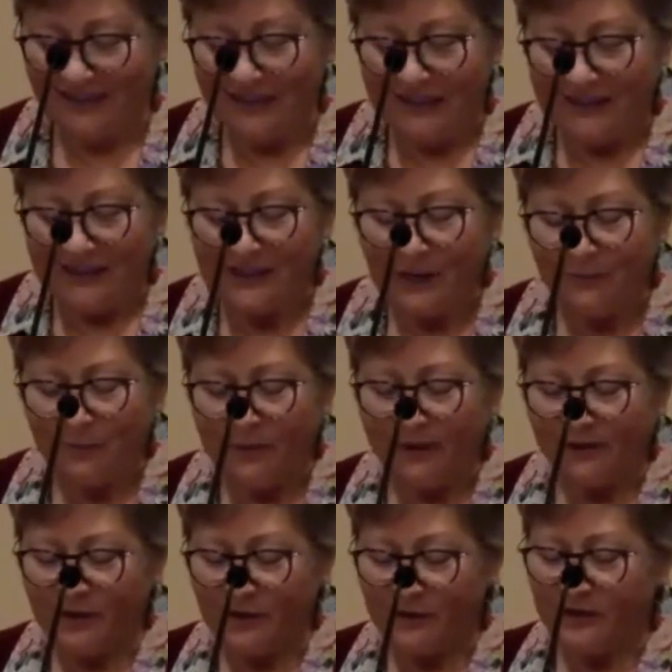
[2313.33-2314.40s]
As I prepare to
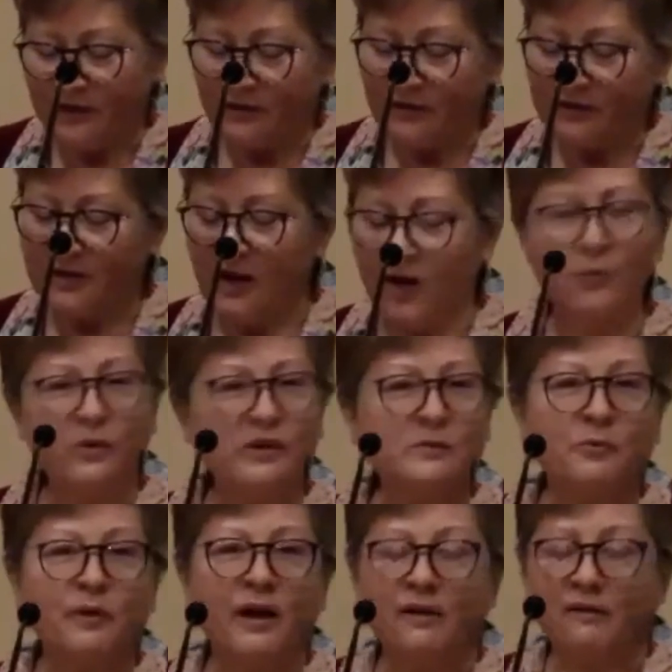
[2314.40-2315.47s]
do a service, I always
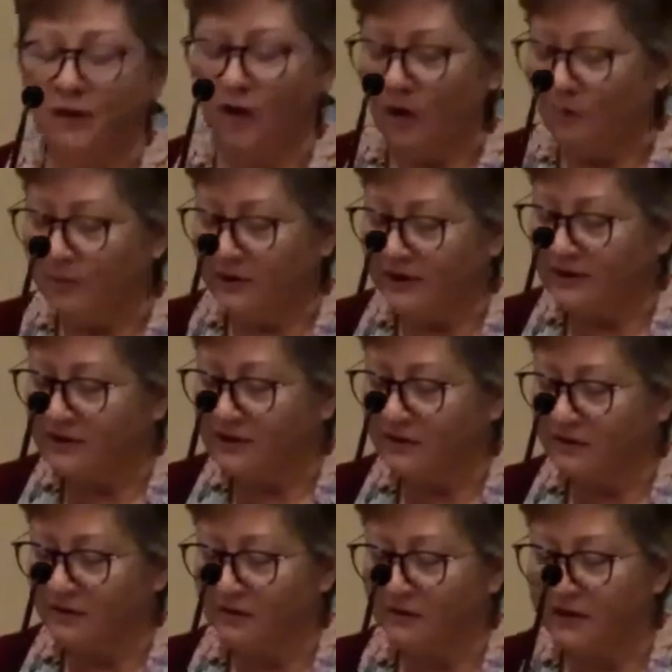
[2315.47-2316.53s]
pray for openness,
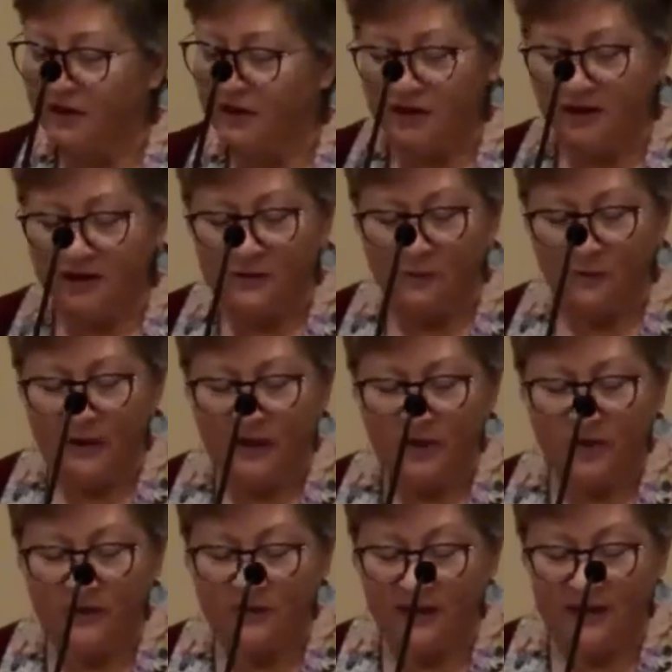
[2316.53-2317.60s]
for fresh
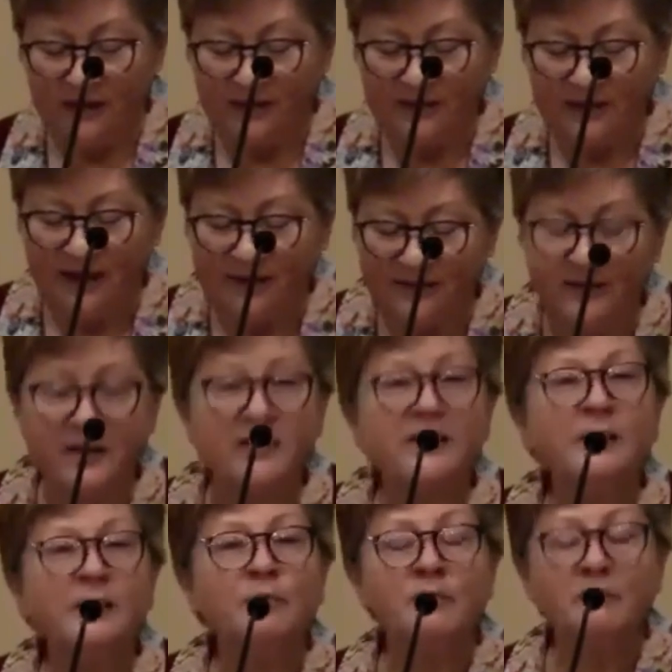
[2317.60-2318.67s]
inspirations and insights, and a
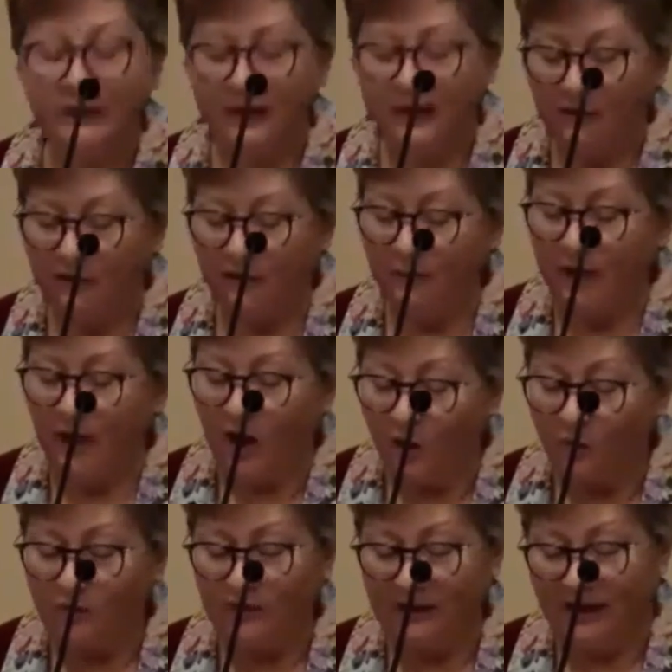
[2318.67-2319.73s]
deeper meaning for my
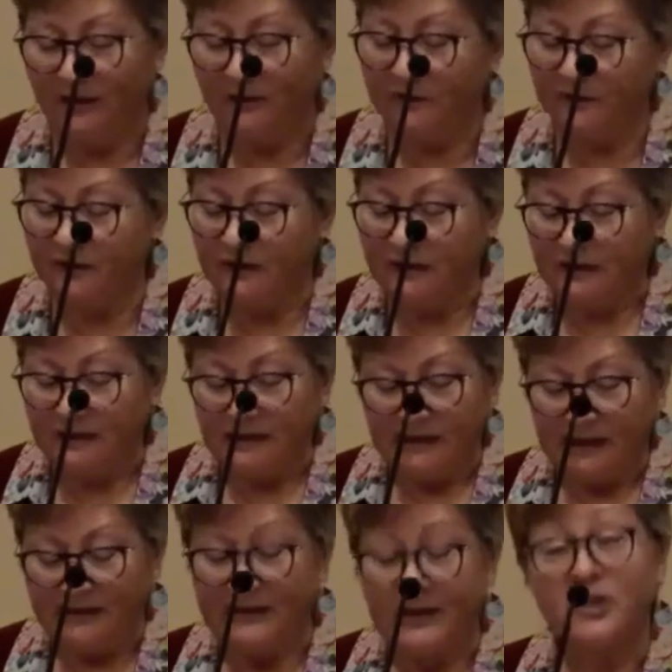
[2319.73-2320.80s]
own life
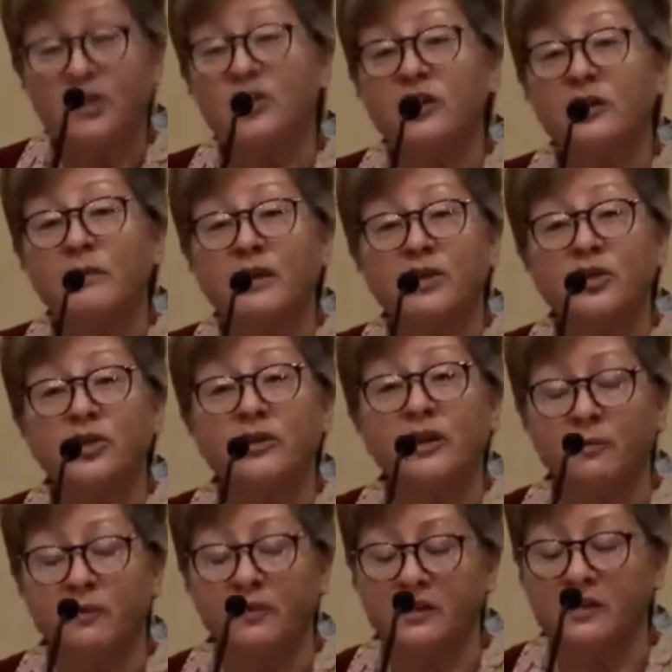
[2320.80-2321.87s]
as I share my journey
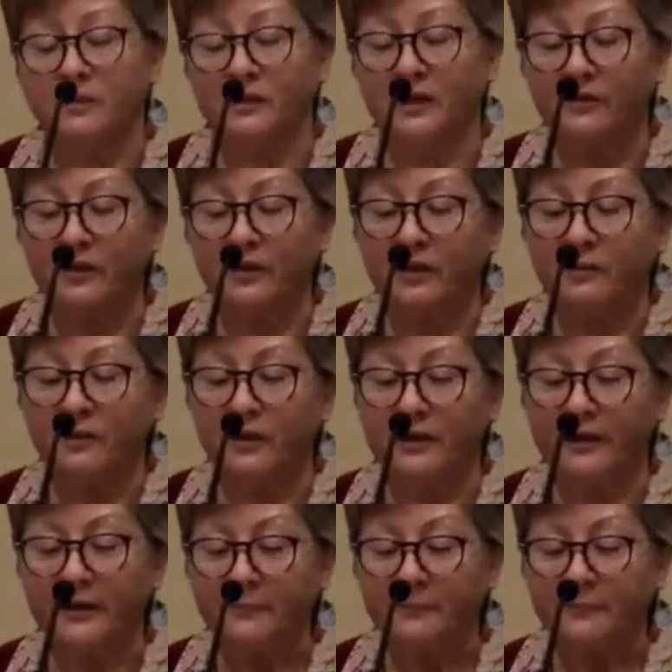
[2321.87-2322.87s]
with this beloved community.